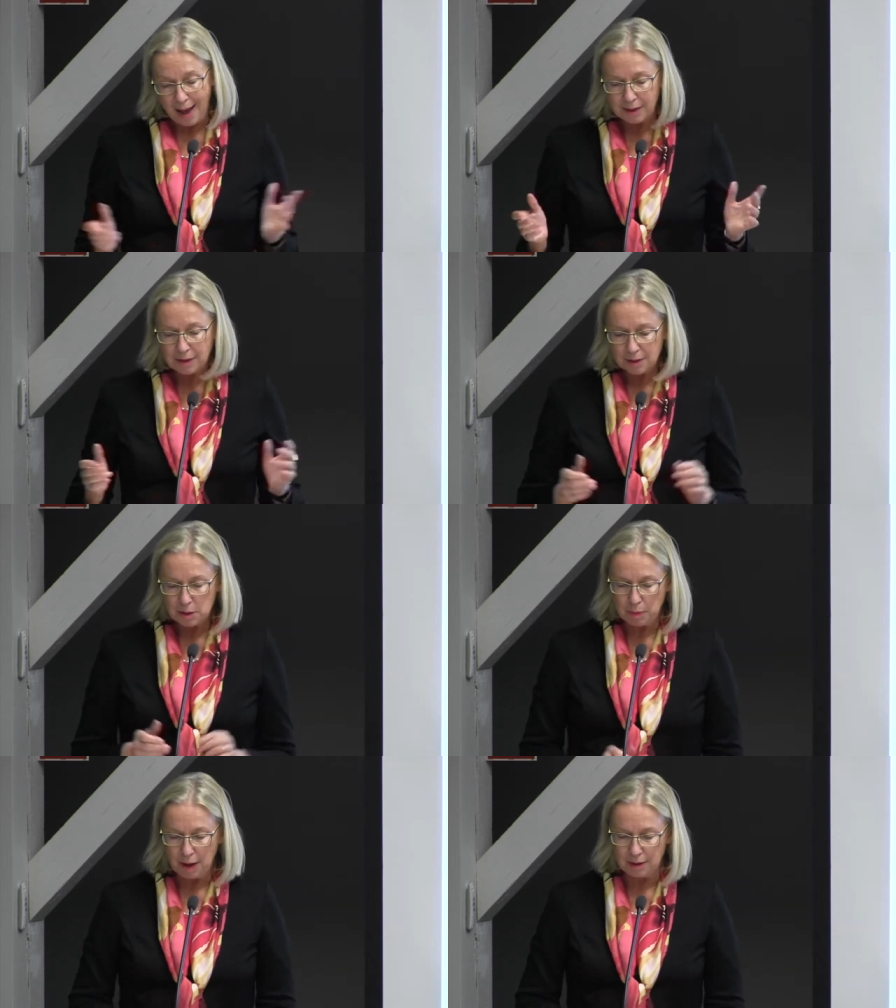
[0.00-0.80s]
and
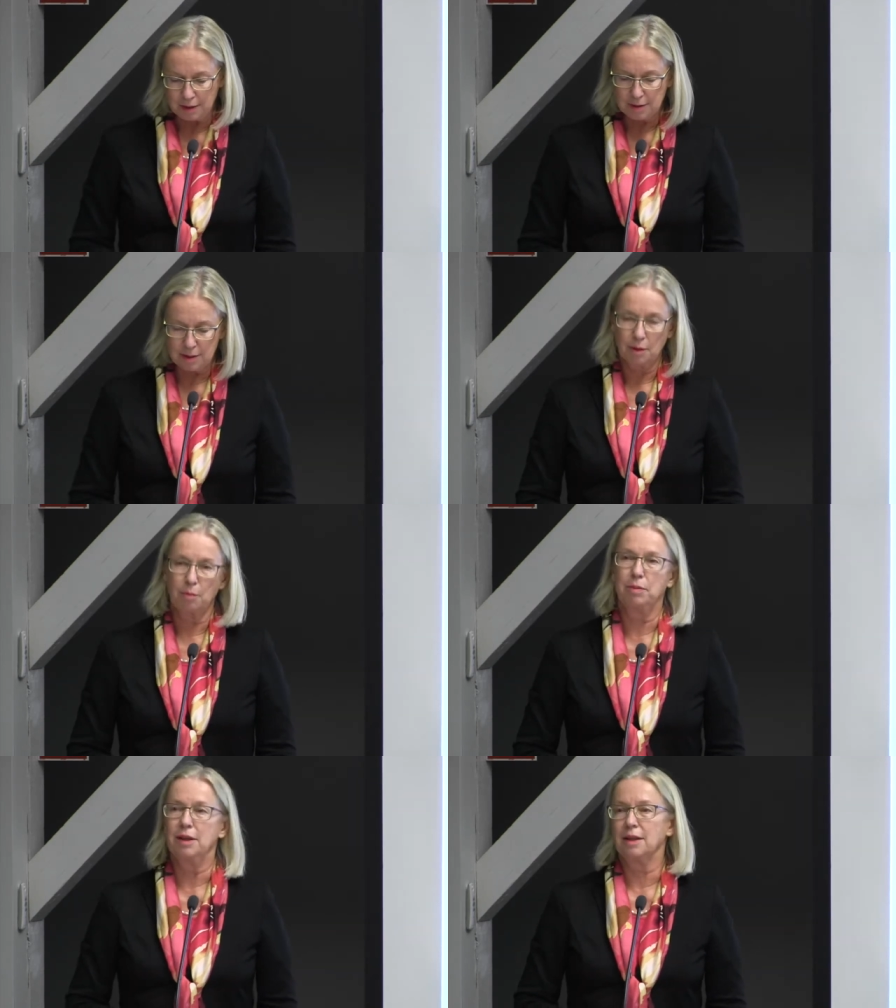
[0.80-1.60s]
its parts
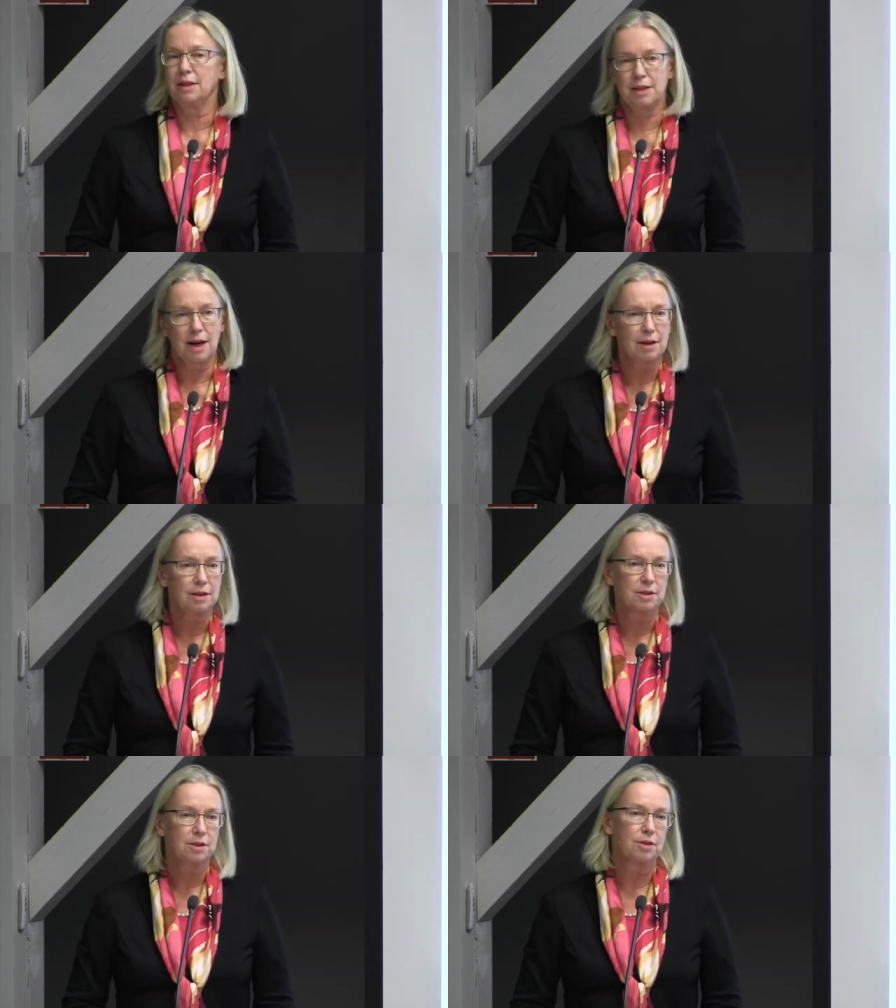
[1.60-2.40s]
being
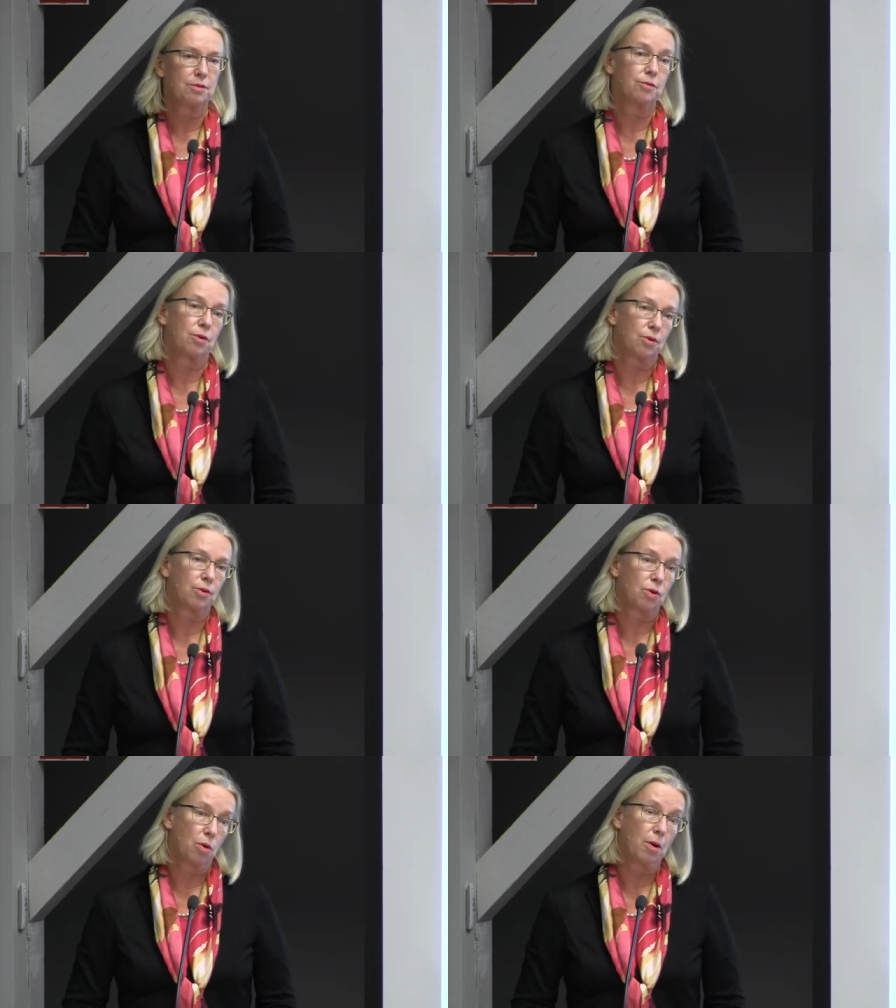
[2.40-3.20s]
targeted
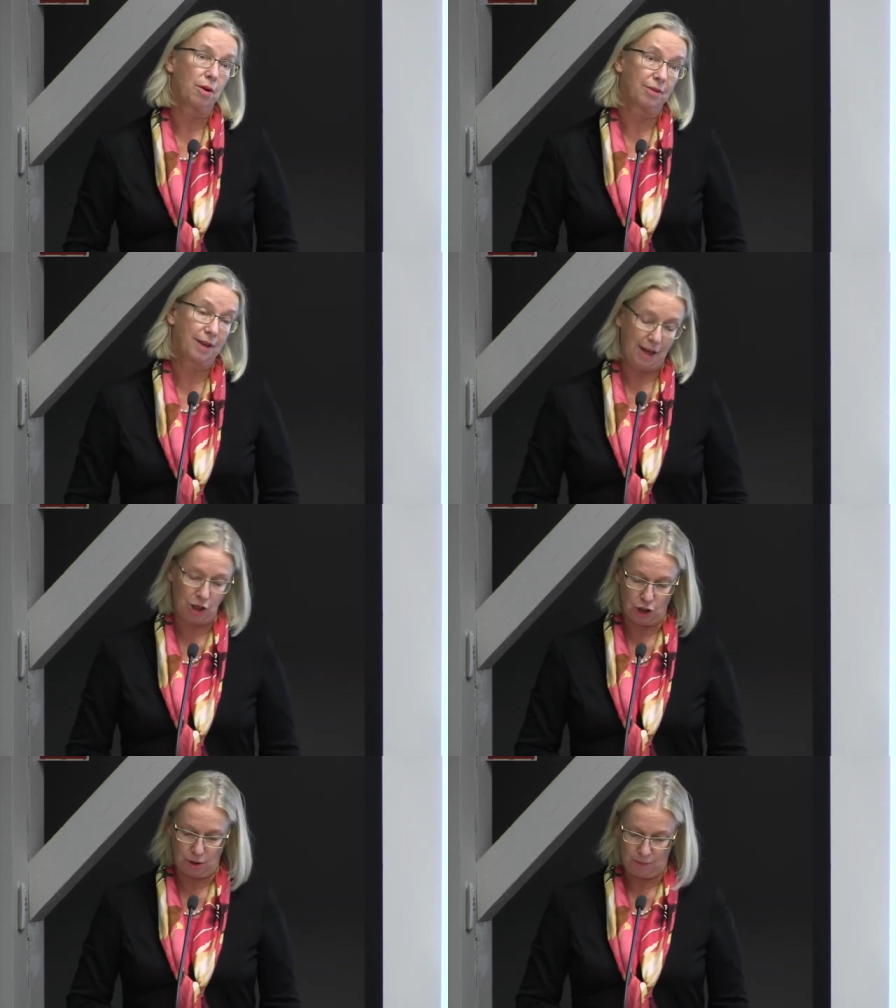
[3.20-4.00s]
for
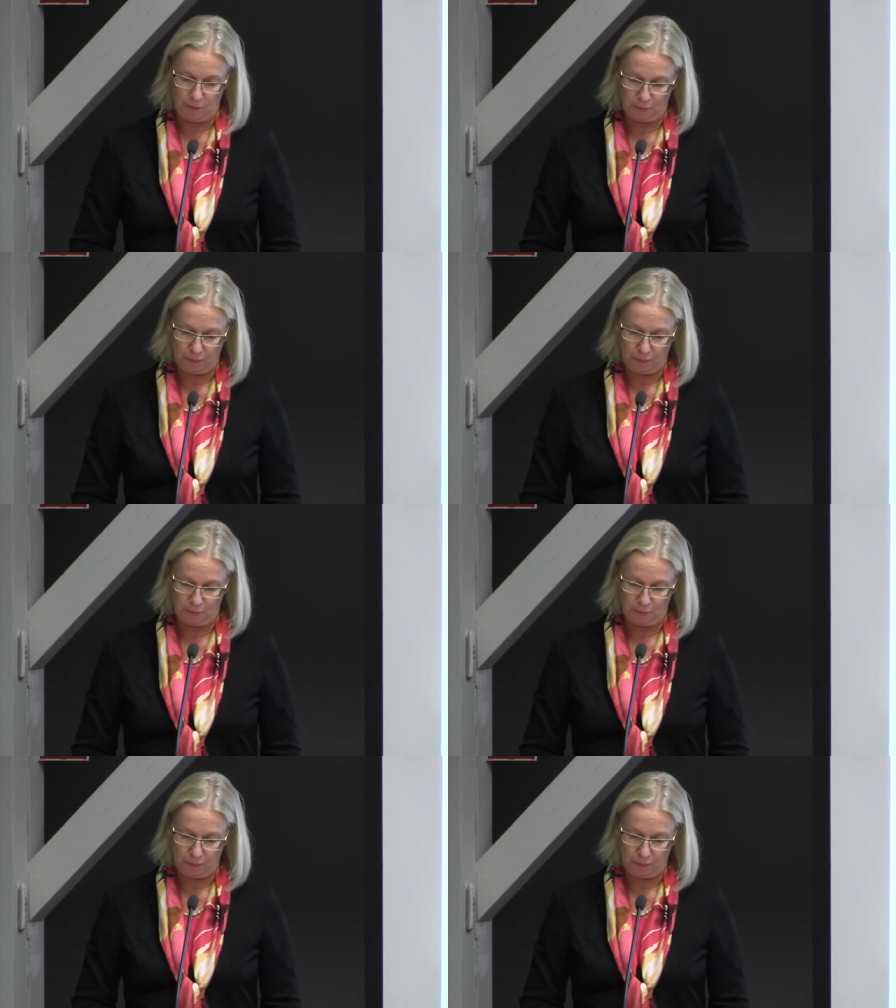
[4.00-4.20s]
commodification.